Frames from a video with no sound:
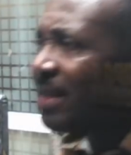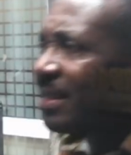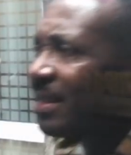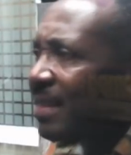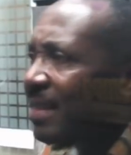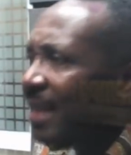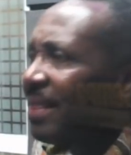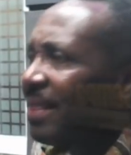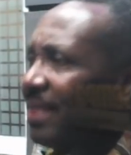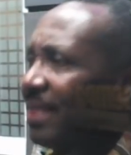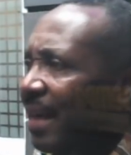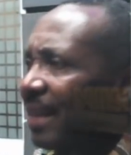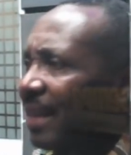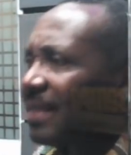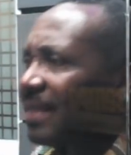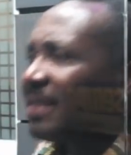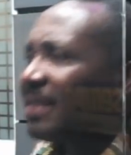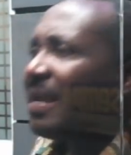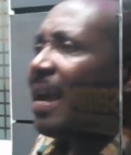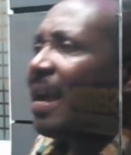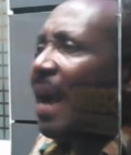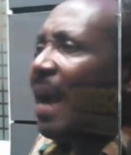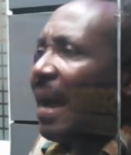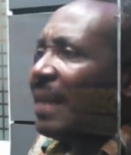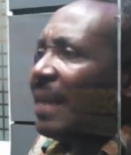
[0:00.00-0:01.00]
said that
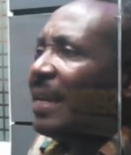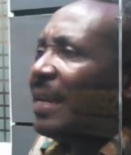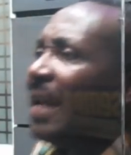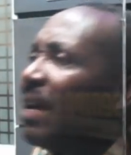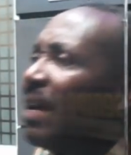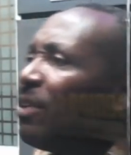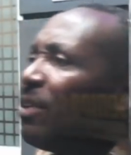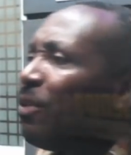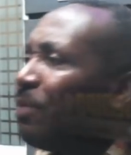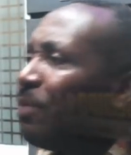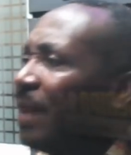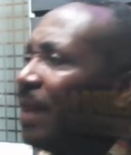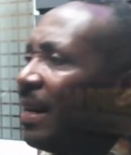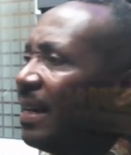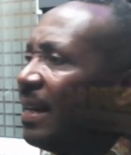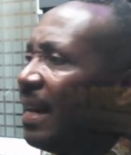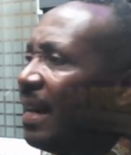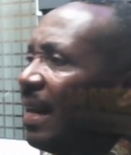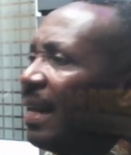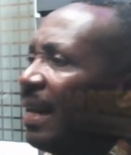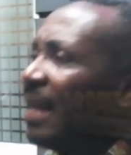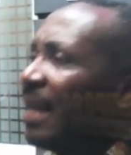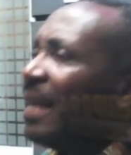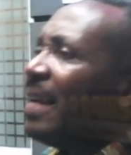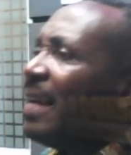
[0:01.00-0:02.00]
at the end of the
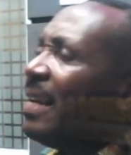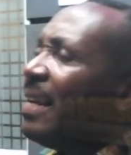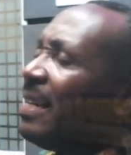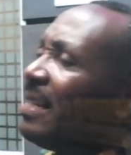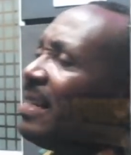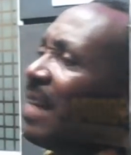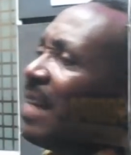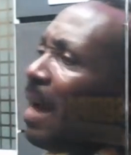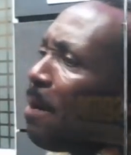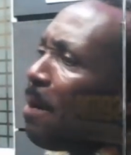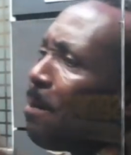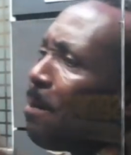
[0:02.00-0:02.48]
day, the